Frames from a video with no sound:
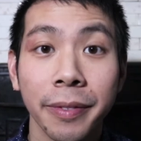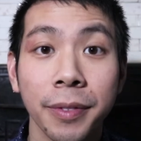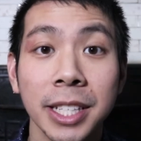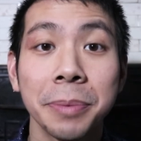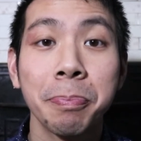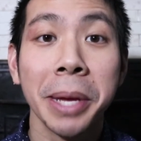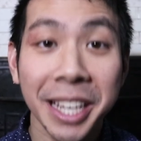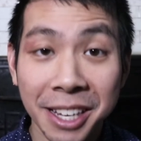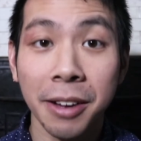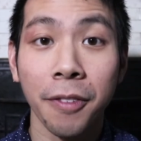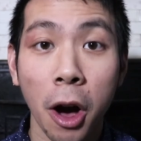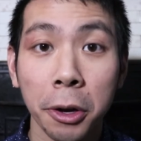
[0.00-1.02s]
Speaking
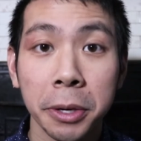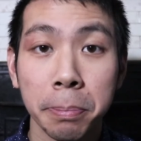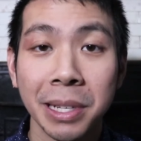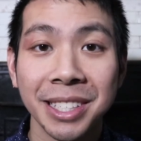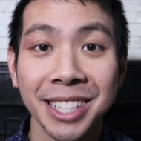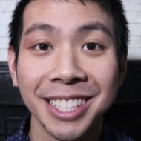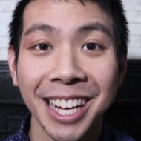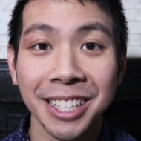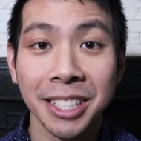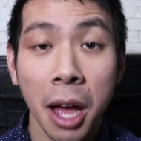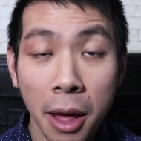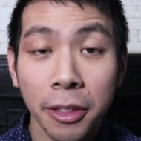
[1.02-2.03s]
of occupancy dates,